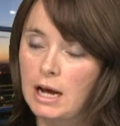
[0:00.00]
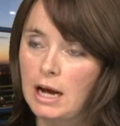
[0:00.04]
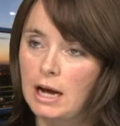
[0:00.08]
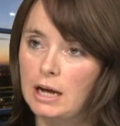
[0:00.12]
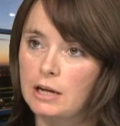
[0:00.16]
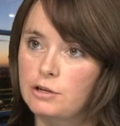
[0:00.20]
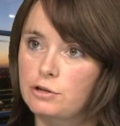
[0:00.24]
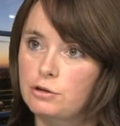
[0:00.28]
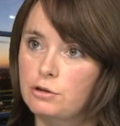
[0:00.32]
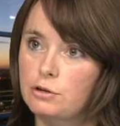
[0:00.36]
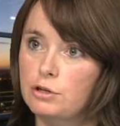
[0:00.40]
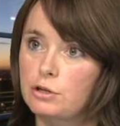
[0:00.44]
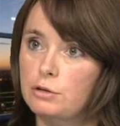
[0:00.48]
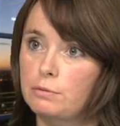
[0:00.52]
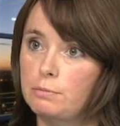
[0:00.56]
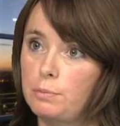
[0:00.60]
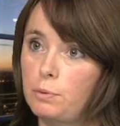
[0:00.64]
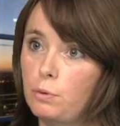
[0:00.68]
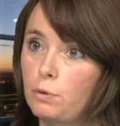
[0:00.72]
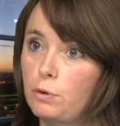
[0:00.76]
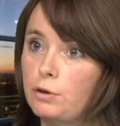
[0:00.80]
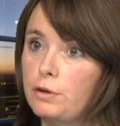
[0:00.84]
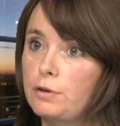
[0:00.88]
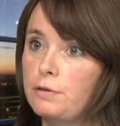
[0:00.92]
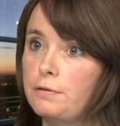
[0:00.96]
and so it's
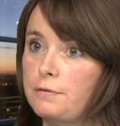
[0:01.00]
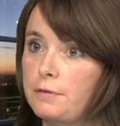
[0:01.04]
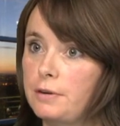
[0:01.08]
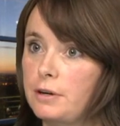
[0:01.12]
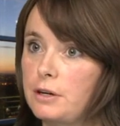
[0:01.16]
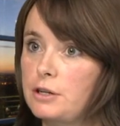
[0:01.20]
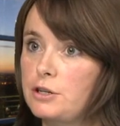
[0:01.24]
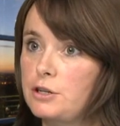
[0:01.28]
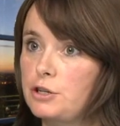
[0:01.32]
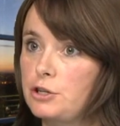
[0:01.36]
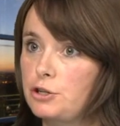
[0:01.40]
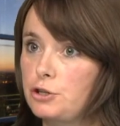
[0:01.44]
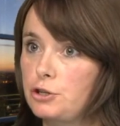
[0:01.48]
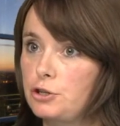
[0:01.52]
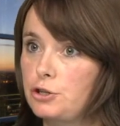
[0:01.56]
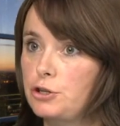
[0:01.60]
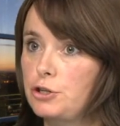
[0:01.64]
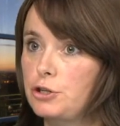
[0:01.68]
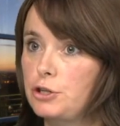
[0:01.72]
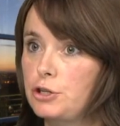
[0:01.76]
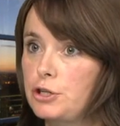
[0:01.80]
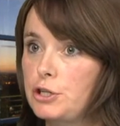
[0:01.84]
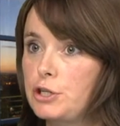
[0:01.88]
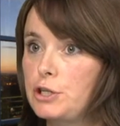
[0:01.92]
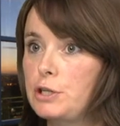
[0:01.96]
important for
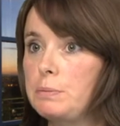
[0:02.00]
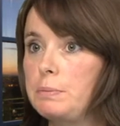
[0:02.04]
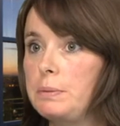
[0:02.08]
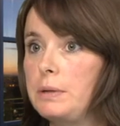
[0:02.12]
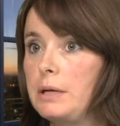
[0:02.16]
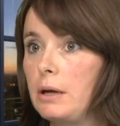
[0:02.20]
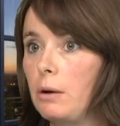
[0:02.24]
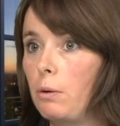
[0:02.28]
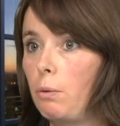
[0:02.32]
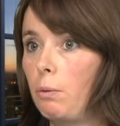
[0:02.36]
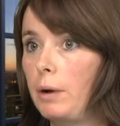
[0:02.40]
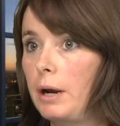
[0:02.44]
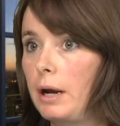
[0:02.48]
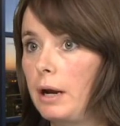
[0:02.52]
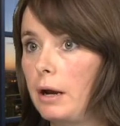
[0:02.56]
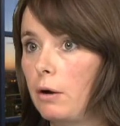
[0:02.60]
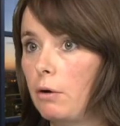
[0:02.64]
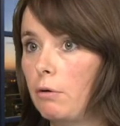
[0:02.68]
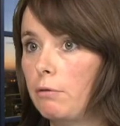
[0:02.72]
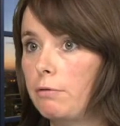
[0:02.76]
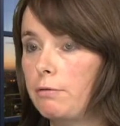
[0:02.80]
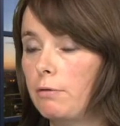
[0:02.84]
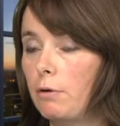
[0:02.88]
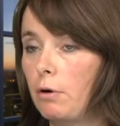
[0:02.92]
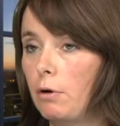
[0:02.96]
institutions to be aware
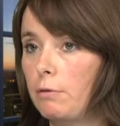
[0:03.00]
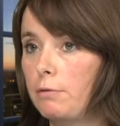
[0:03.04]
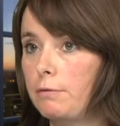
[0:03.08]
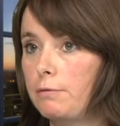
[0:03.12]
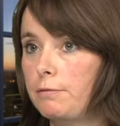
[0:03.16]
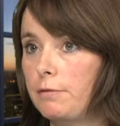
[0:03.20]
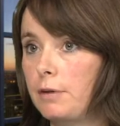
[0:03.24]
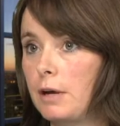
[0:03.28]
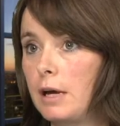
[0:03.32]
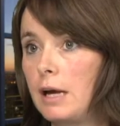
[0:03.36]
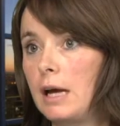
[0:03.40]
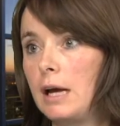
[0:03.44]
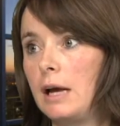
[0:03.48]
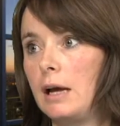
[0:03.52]
of